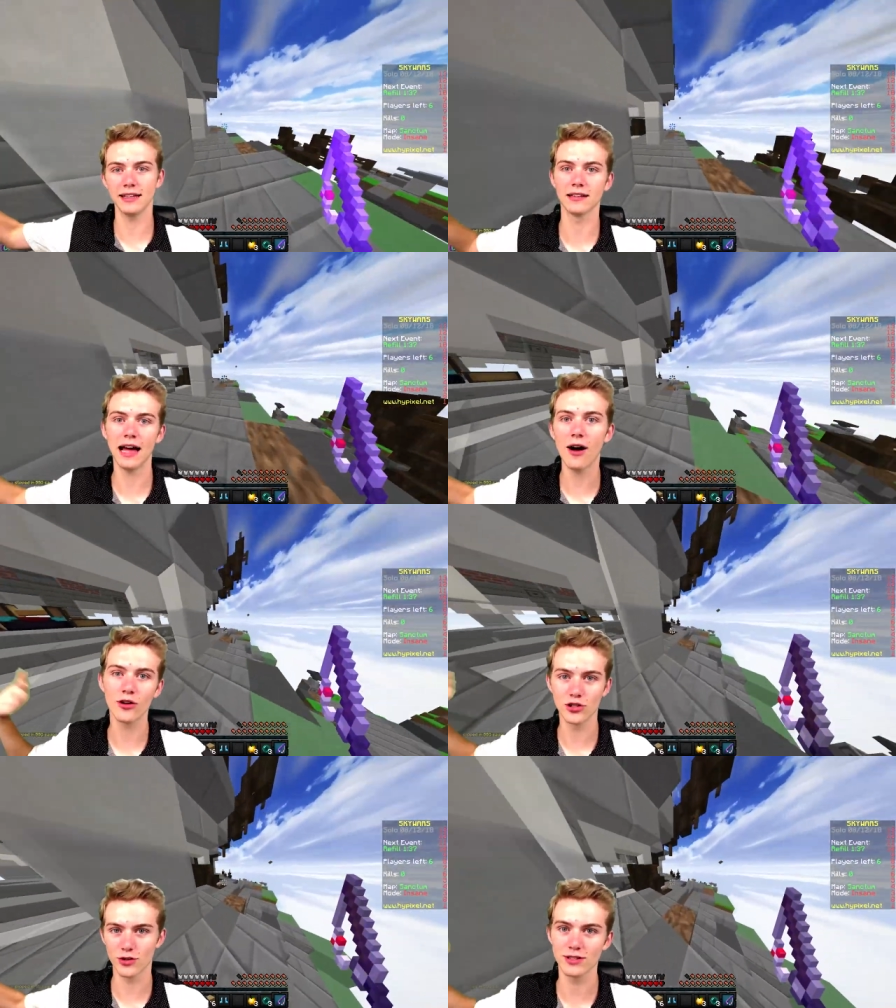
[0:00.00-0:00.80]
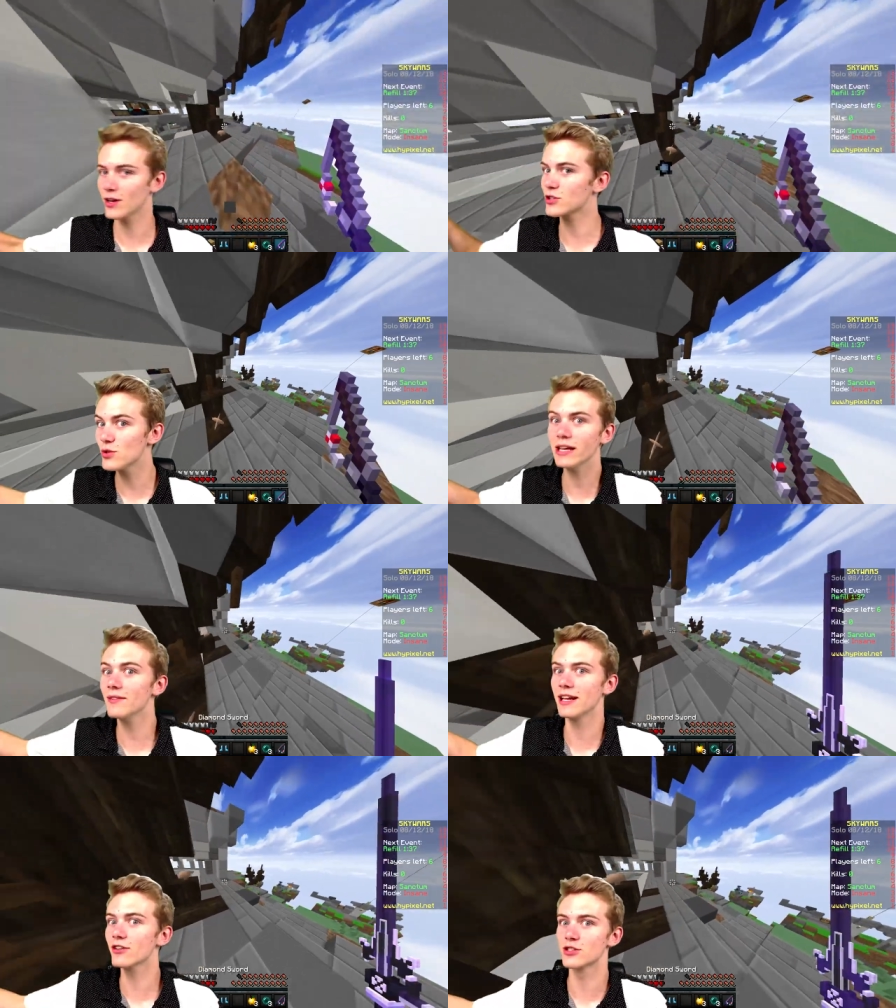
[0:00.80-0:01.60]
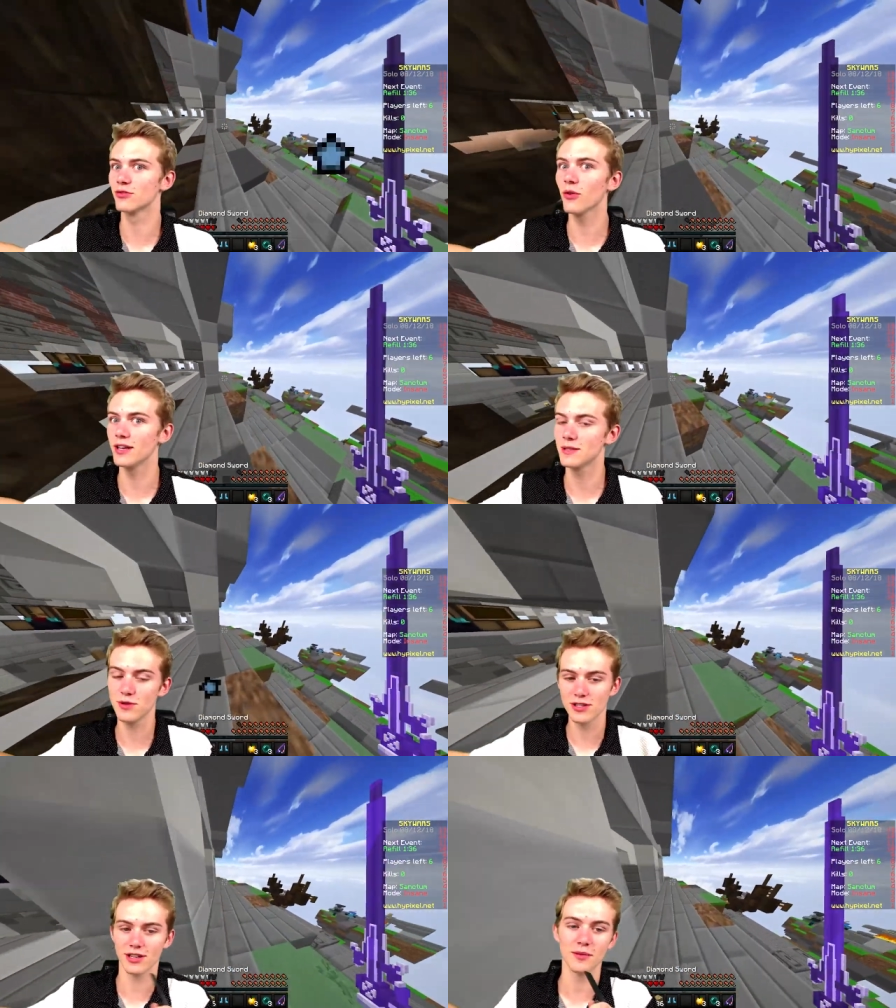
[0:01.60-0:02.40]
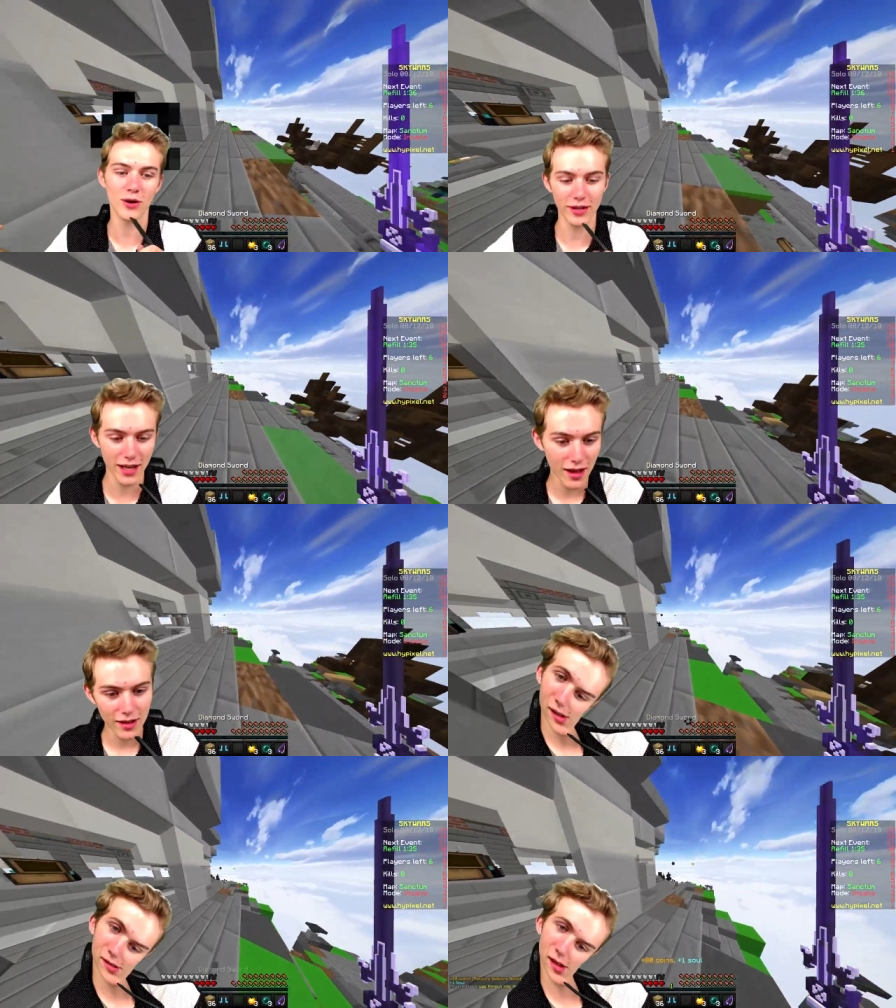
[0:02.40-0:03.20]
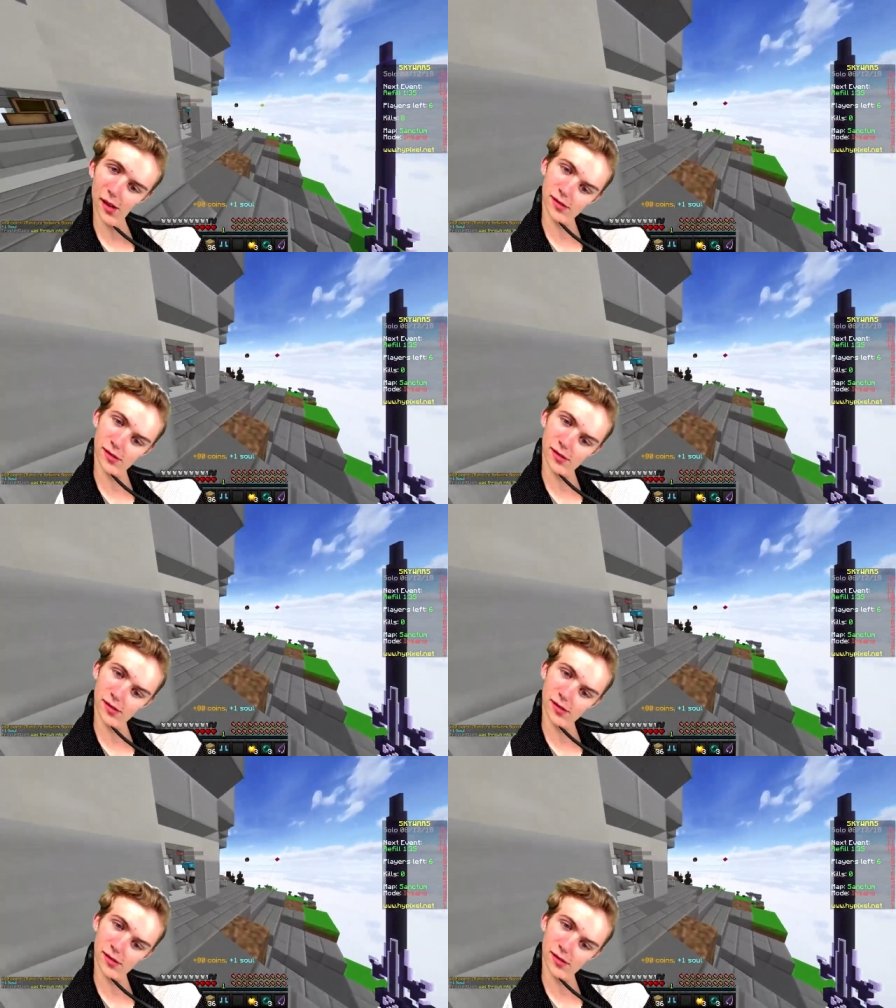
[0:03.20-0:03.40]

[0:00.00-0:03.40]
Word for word: louder to it. So you can't even hear his voice, but you just hear him going. And